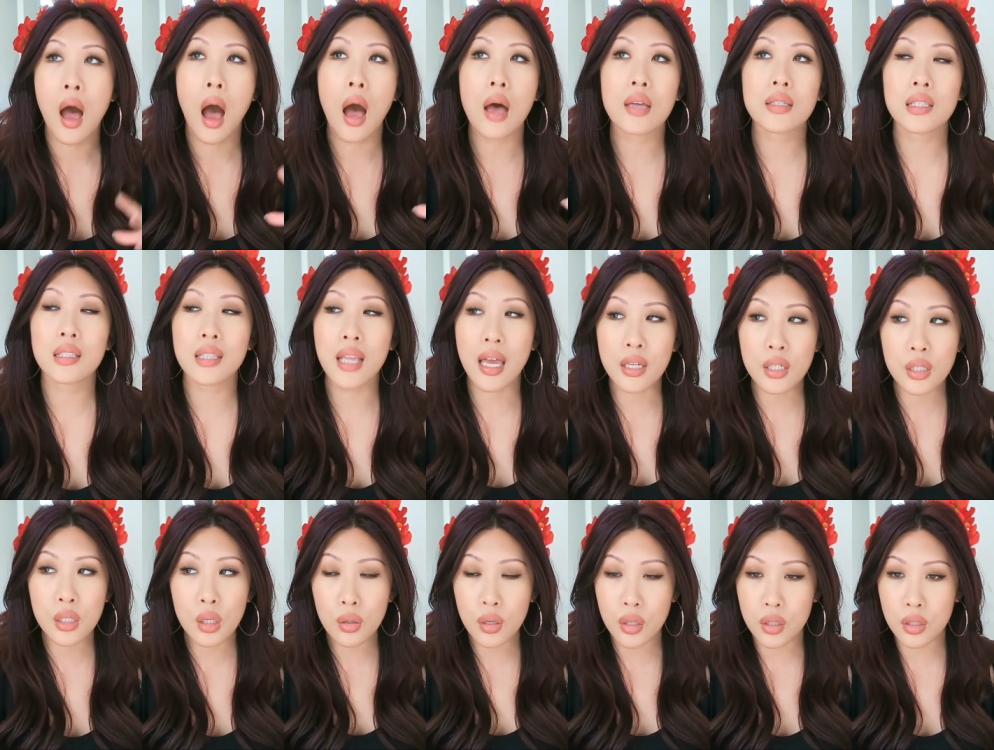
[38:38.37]
I was
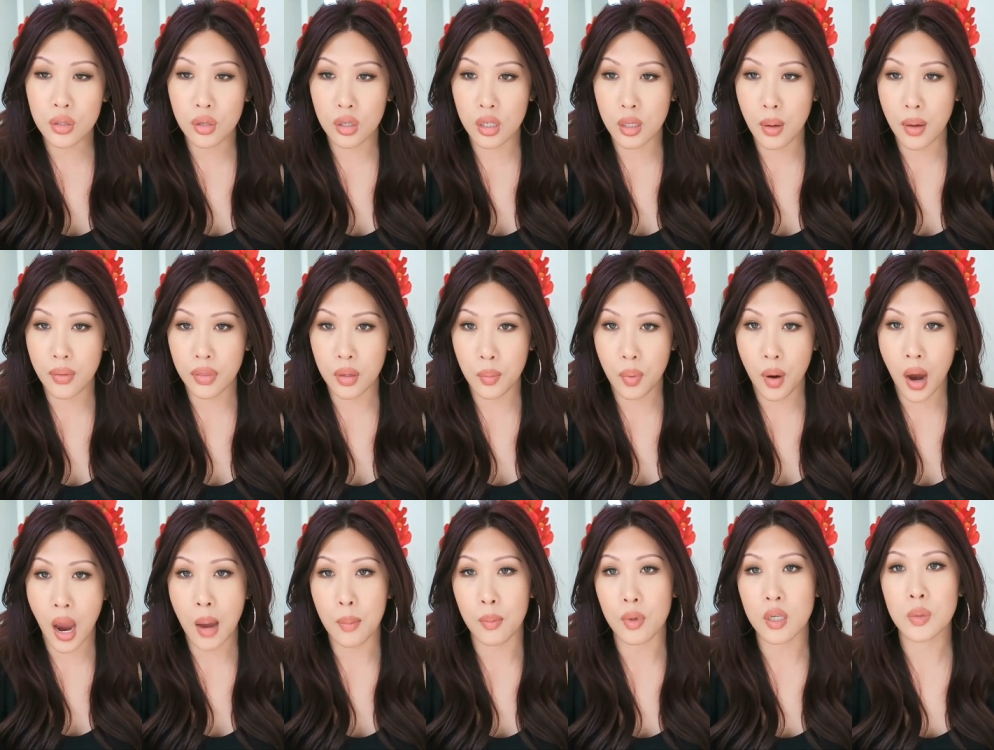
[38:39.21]
less so concerned about the
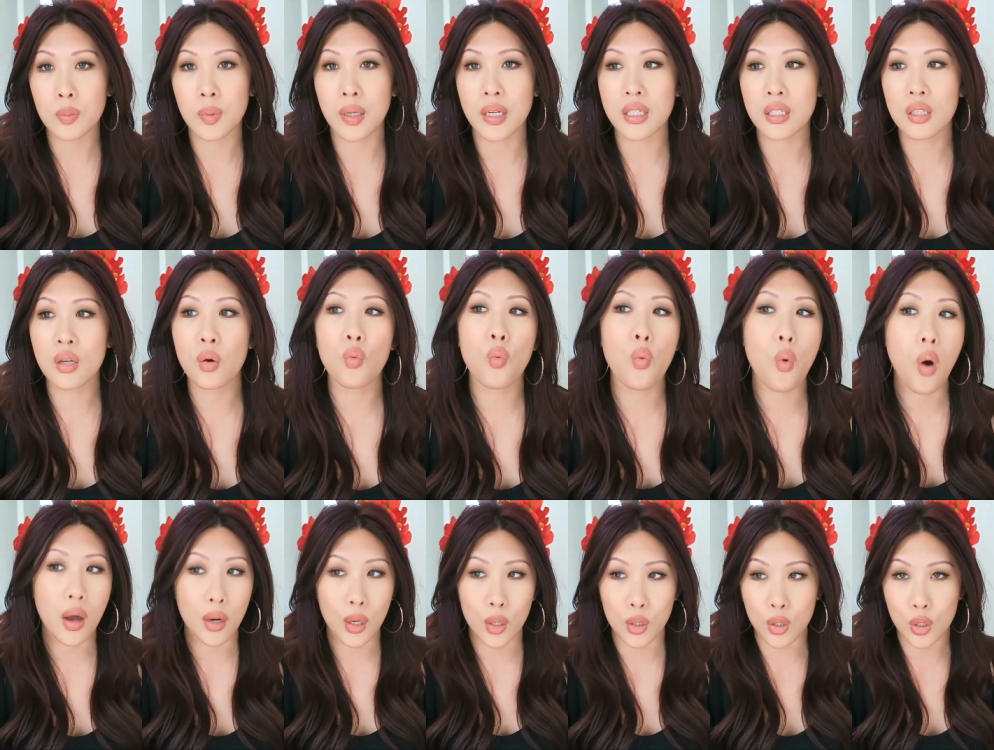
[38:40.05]
primers, but I still
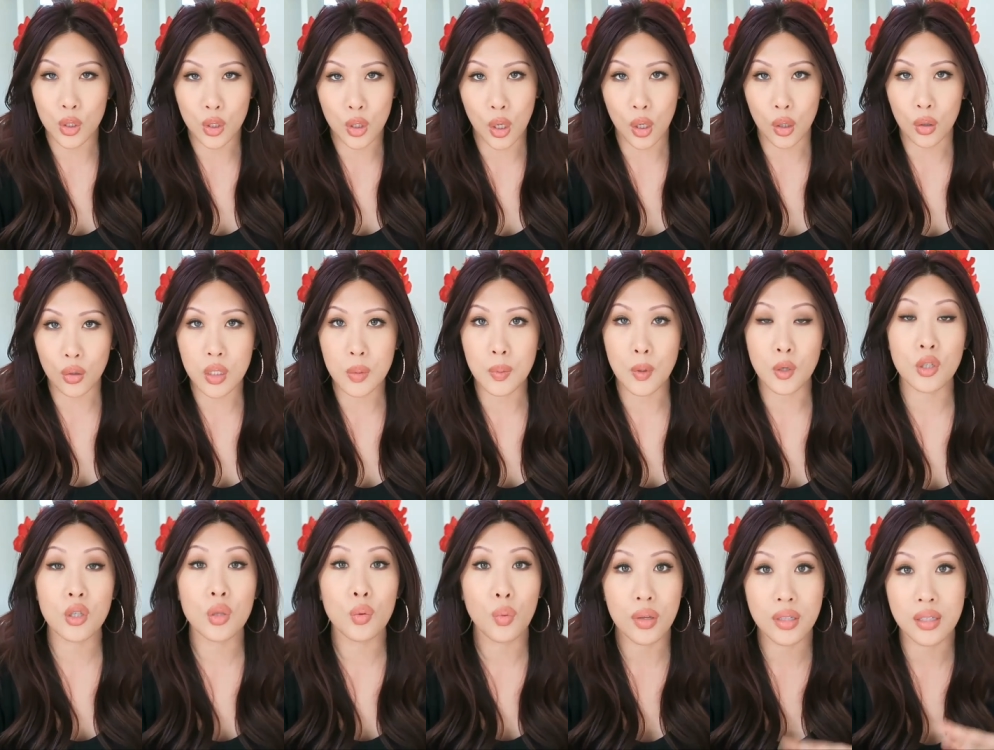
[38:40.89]
wanted to know,
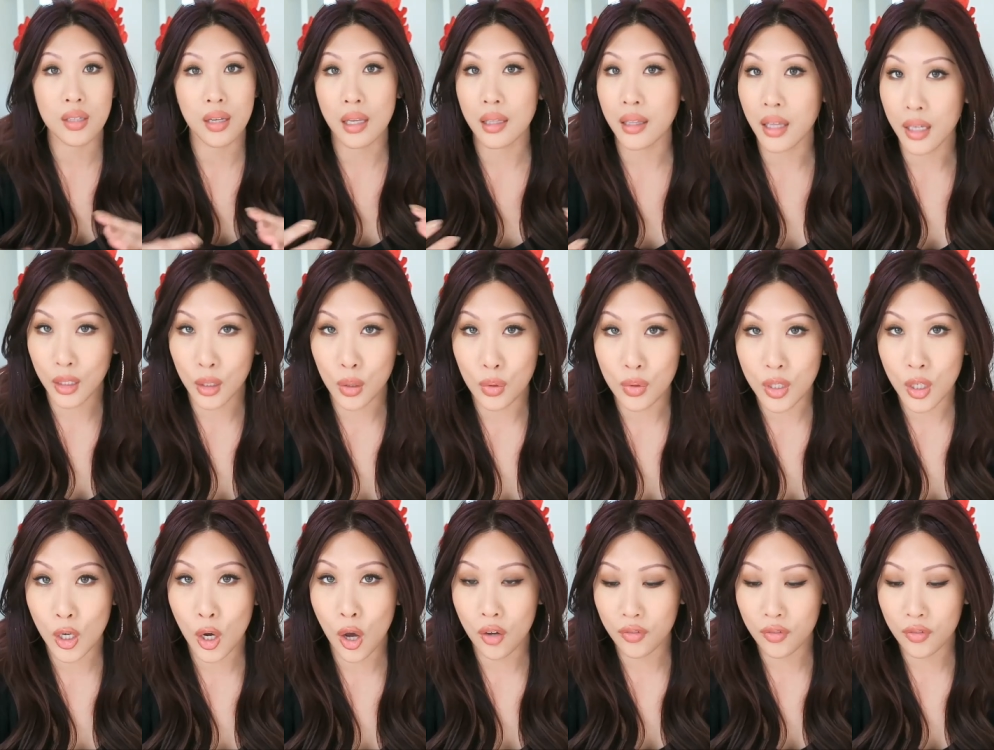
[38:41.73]
especially the ones that I like using